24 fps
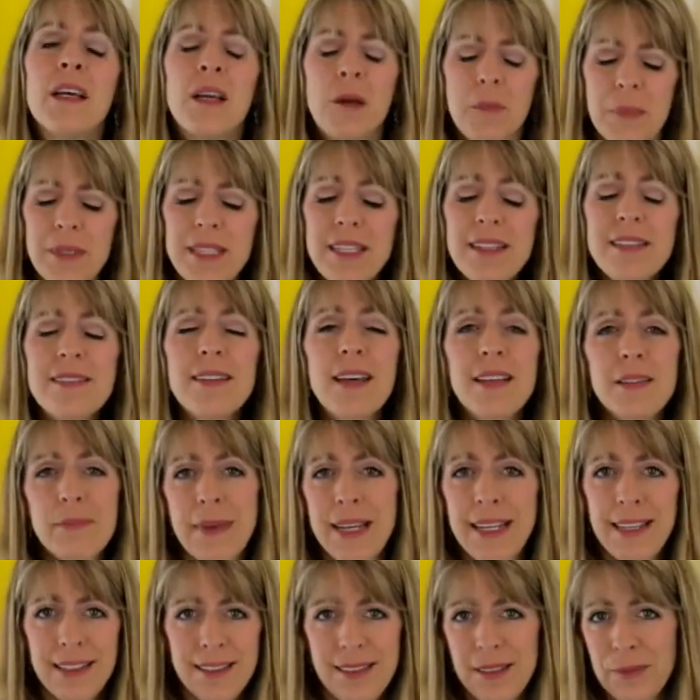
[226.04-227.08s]
But this does
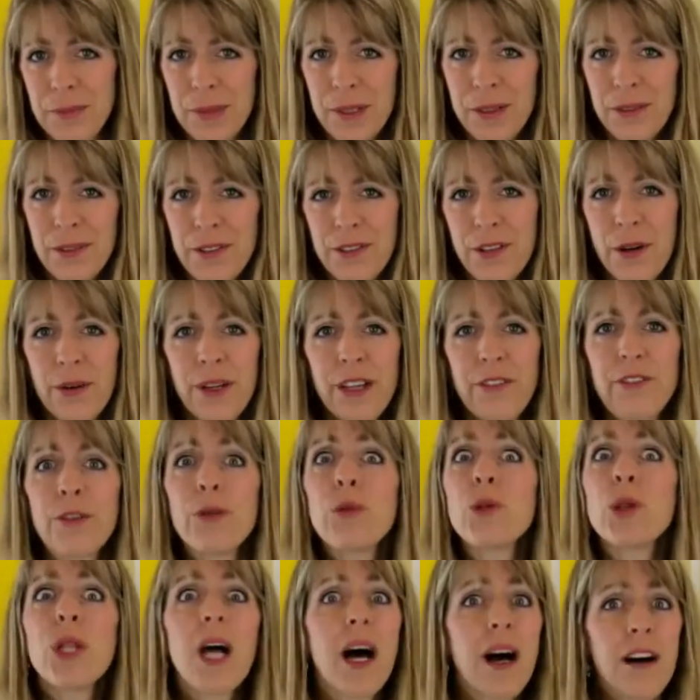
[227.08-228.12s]
make it simple. So if you
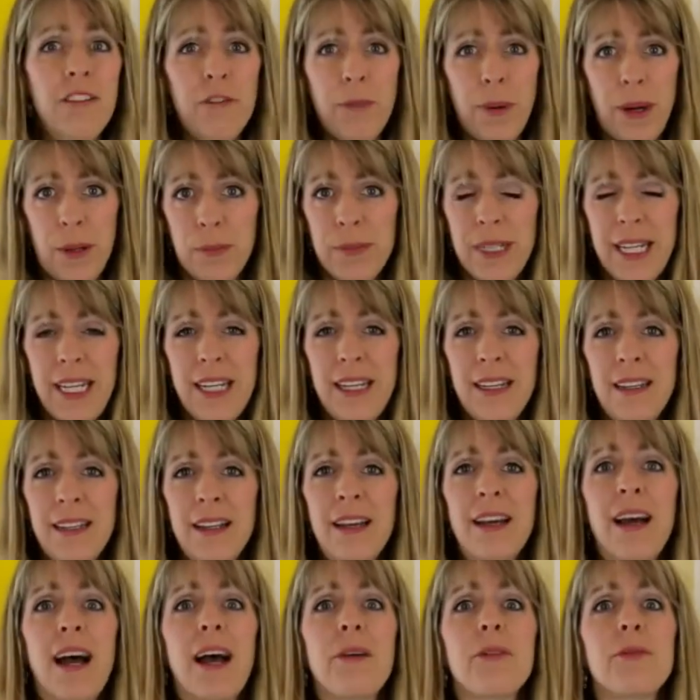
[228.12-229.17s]
love pumpkin,
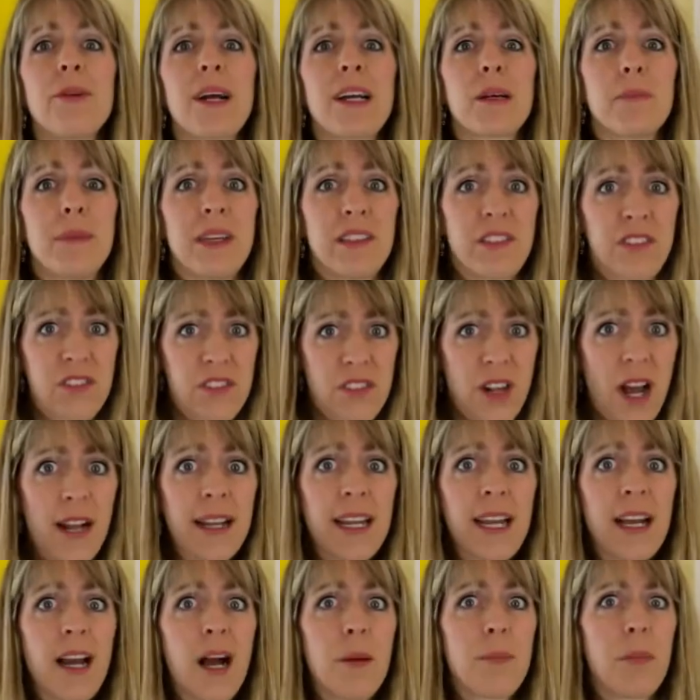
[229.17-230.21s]
I would recommend
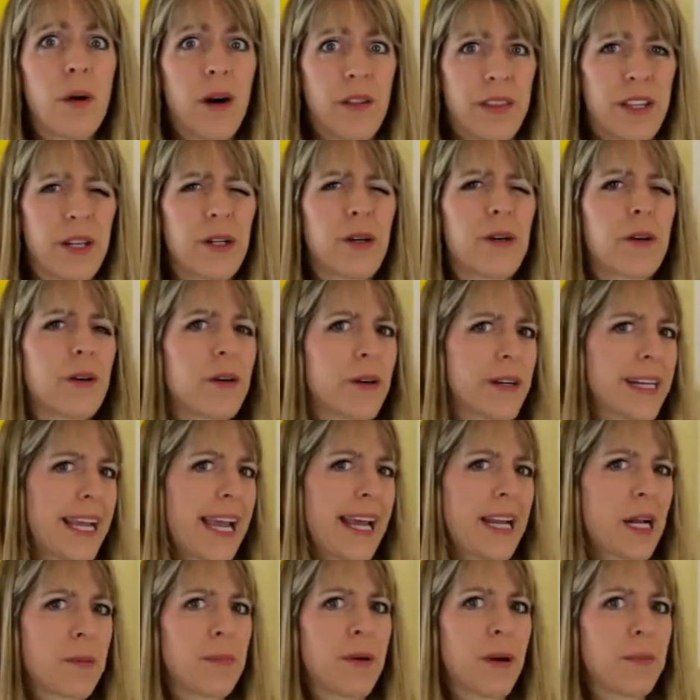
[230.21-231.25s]
stocking up on the
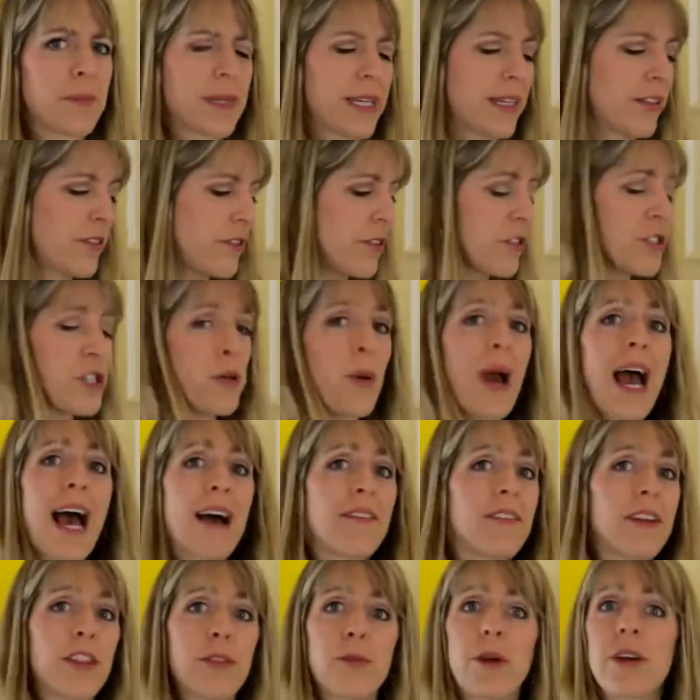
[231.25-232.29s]
organic pumpkin so that you
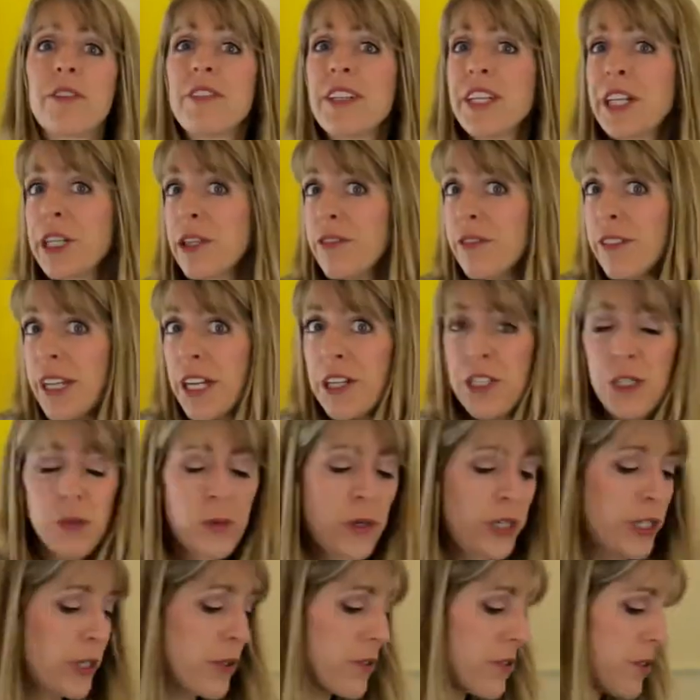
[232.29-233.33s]
have it throughout the year in case you
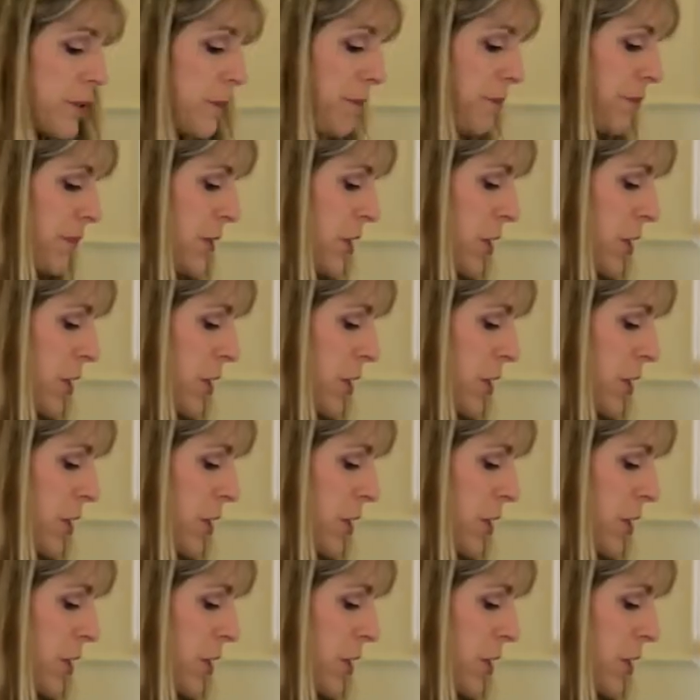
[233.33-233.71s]
want to use it.